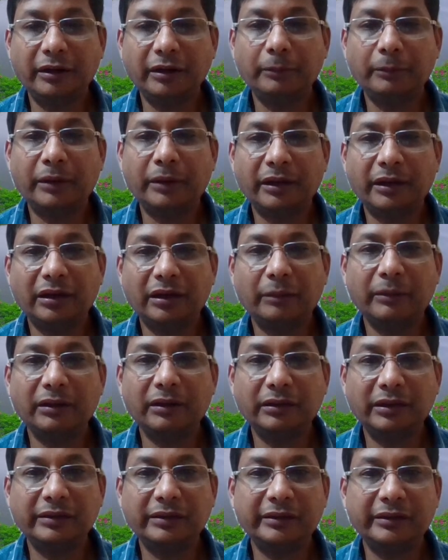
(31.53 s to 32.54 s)
fundamentals
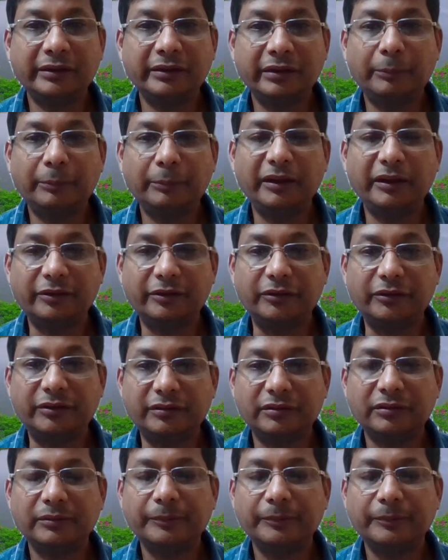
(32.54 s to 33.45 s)
and applications.